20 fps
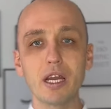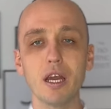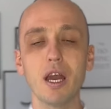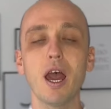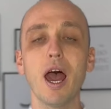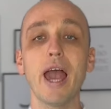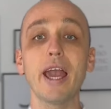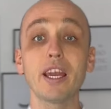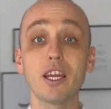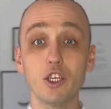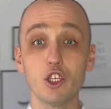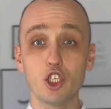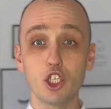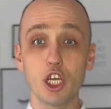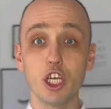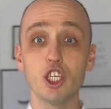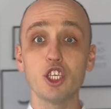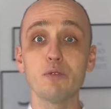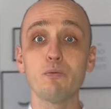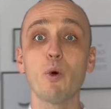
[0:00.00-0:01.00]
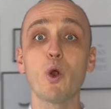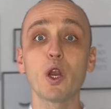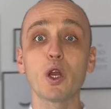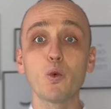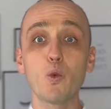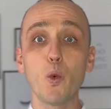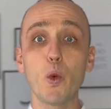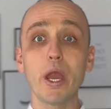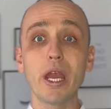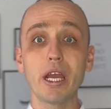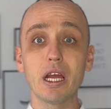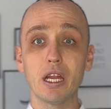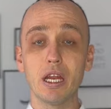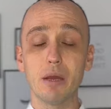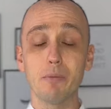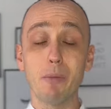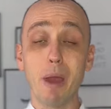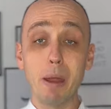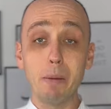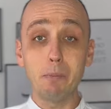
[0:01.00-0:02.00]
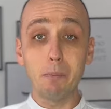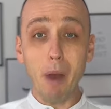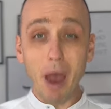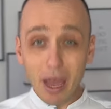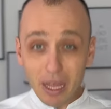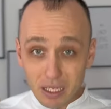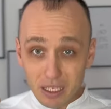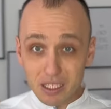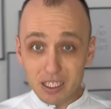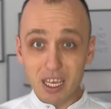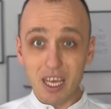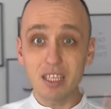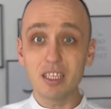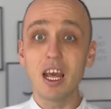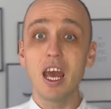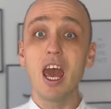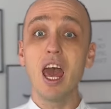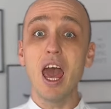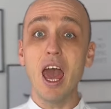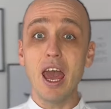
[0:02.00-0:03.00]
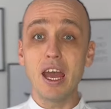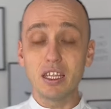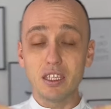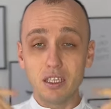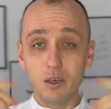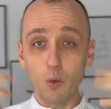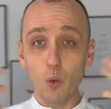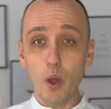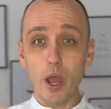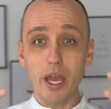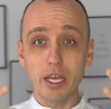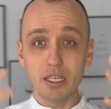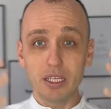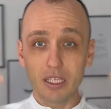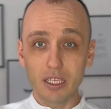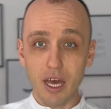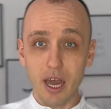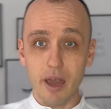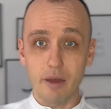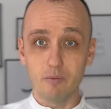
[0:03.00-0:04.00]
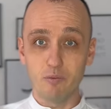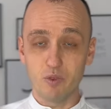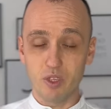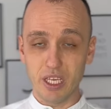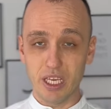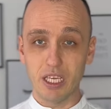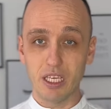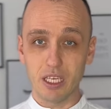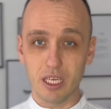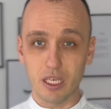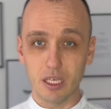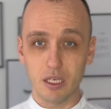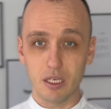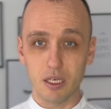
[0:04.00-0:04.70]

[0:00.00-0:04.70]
I can change more quickly my mindset and the way that I am thinking.